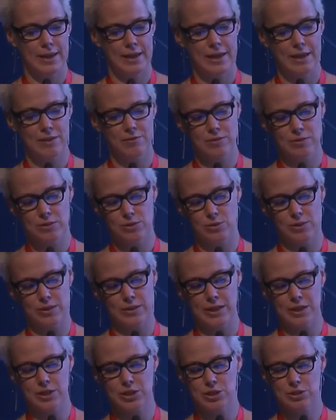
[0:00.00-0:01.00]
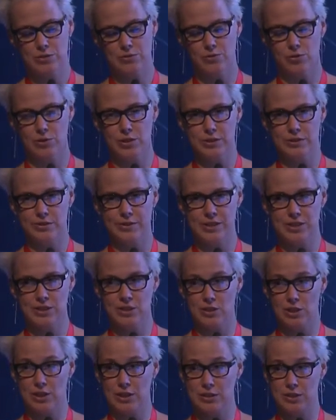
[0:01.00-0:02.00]
even to connection for
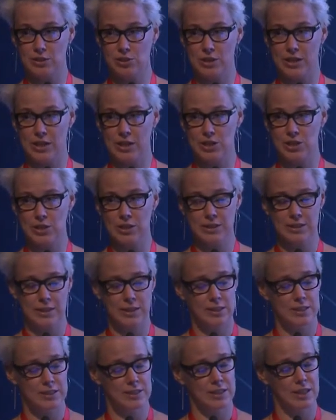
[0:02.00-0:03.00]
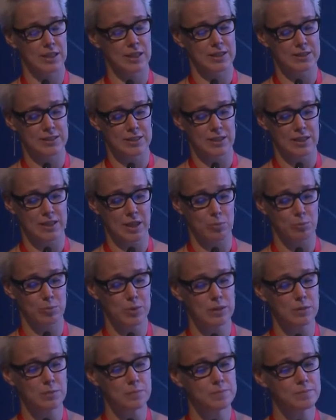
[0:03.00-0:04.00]
international association as an example.